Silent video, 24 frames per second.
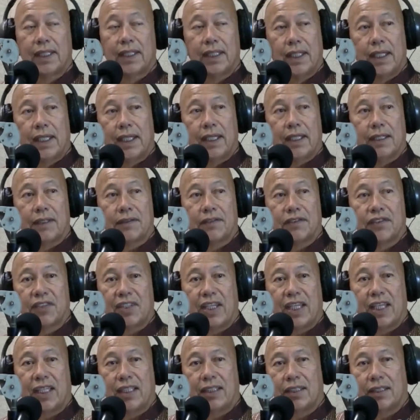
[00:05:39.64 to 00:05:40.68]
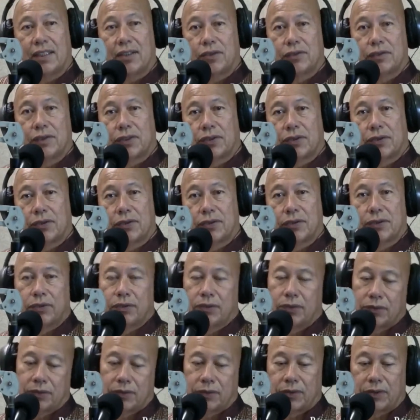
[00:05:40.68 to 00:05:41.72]
head of state, they
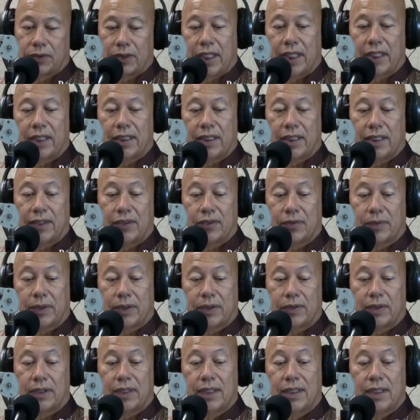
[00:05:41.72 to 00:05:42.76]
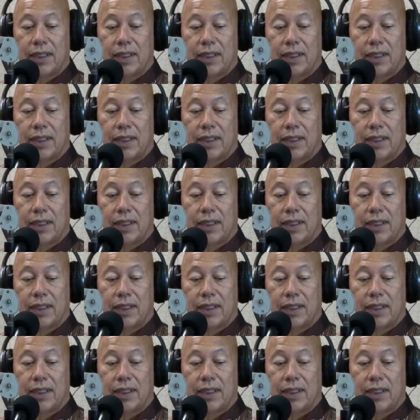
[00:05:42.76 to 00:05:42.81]
overthrew Noriega as well.